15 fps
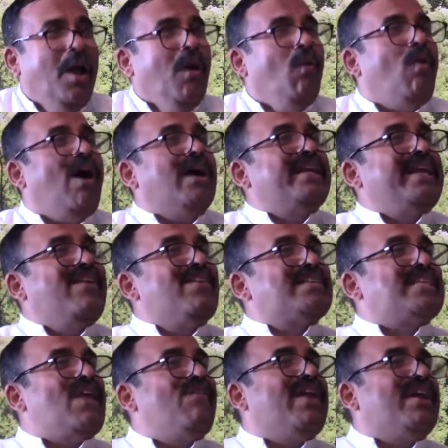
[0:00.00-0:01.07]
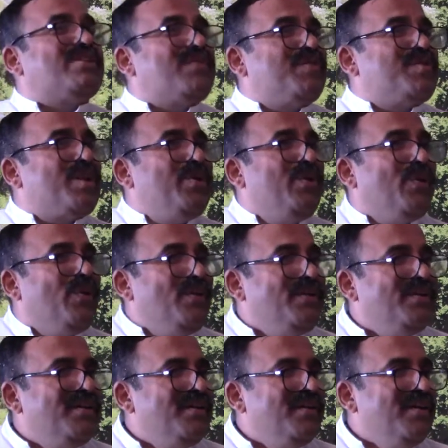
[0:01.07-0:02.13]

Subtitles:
Whatever self-transformation you do,